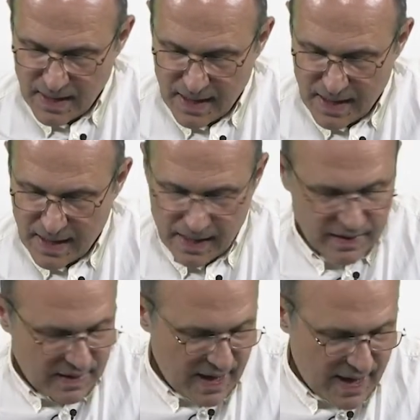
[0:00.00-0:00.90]

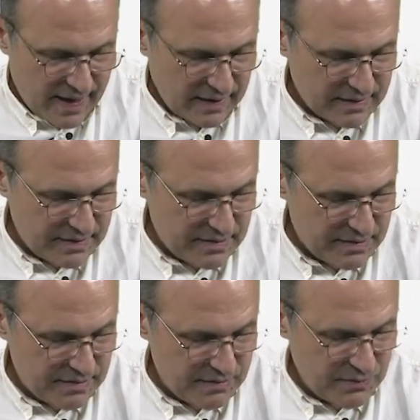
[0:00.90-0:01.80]
And X,
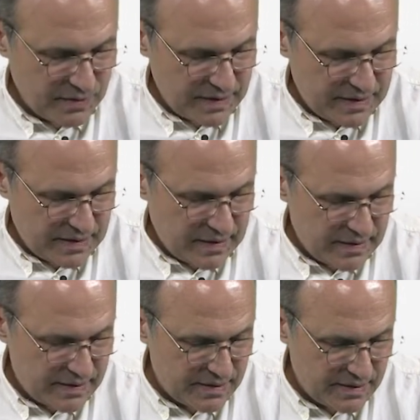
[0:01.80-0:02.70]
which
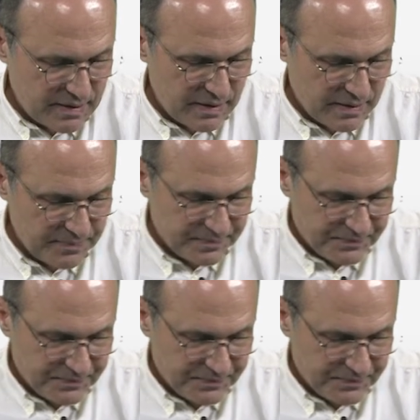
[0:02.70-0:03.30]
is, so